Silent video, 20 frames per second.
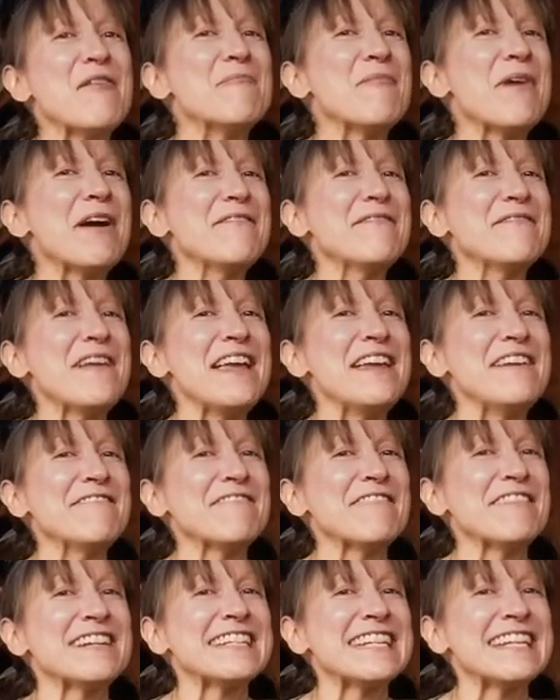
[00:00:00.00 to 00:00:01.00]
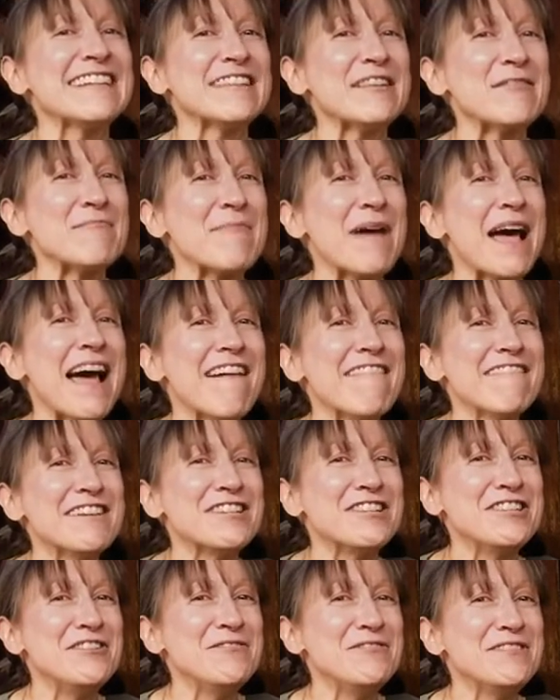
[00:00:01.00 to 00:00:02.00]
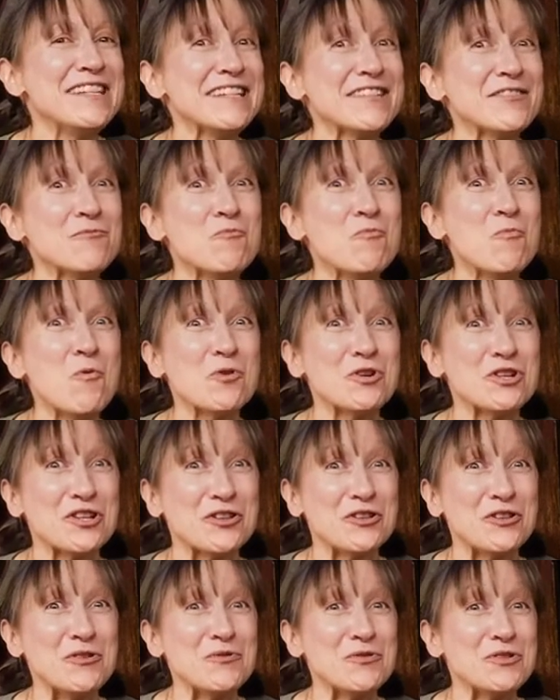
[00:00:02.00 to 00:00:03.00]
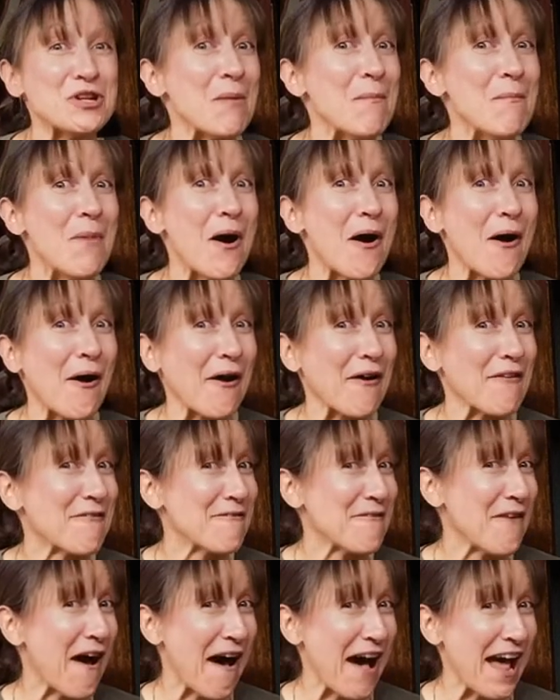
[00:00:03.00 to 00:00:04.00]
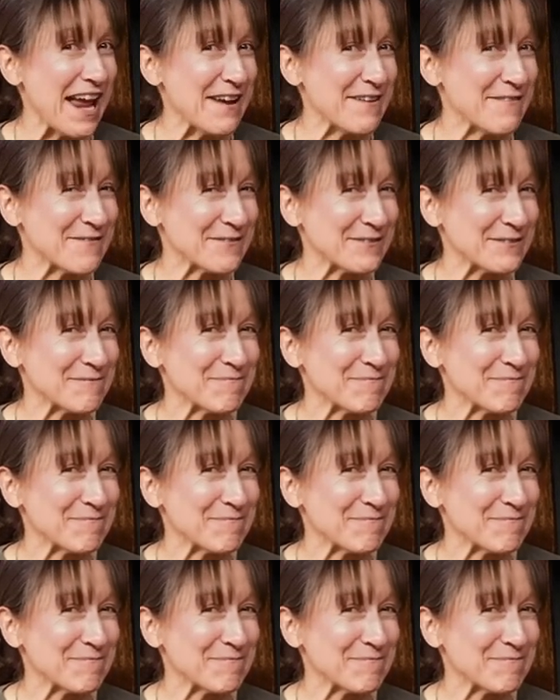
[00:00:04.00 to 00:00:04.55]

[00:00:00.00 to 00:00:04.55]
my favourite is the parachutist water suit Mark V.